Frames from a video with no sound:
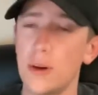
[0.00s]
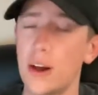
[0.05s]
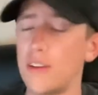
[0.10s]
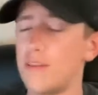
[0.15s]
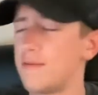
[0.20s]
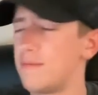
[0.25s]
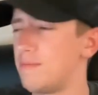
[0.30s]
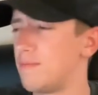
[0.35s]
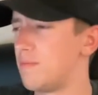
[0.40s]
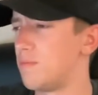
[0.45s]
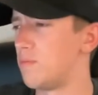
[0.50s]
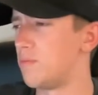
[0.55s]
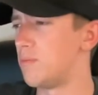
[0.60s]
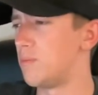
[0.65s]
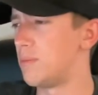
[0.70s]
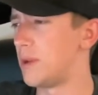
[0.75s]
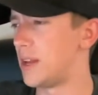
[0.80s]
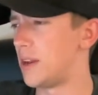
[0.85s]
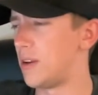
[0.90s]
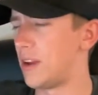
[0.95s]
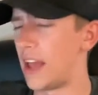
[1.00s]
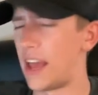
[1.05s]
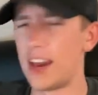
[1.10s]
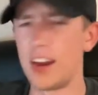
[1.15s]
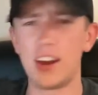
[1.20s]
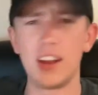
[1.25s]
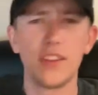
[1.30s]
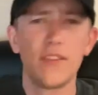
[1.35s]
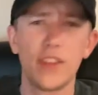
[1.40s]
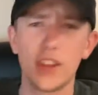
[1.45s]
I've been
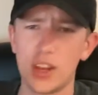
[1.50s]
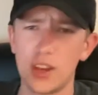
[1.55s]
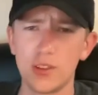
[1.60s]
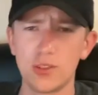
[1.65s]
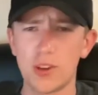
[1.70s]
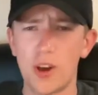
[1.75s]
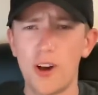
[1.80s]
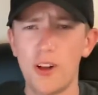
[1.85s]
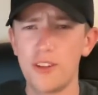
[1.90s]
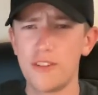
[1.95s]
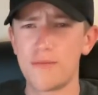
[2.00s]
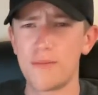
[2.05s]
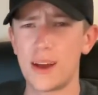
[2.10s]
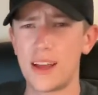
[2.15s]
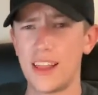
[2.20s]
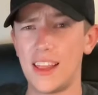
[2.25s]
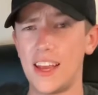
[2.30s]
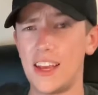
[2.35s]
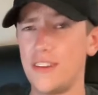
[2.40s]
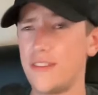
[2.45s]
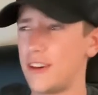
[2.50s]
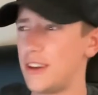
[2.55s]
editing videos all of my life.